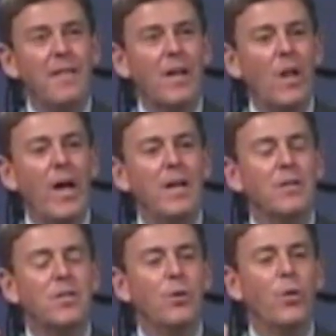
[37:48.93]
the Clyde
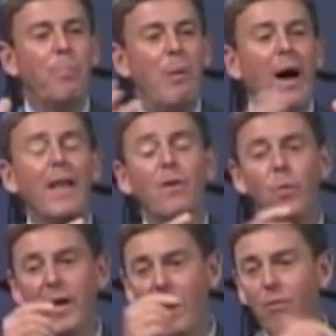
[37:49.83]
until the pilot
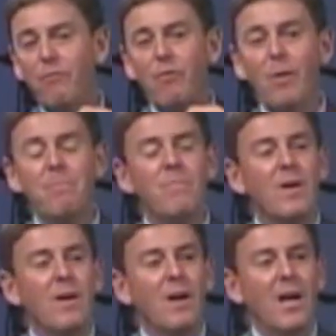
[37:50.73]
went out from
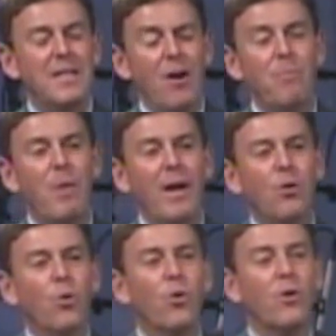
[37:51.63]
uh, down by
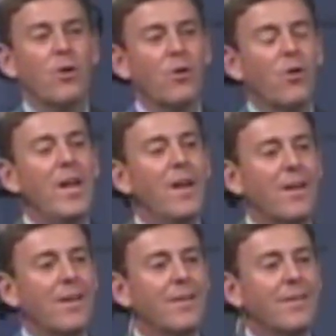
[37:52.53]
Gourock or Greenock.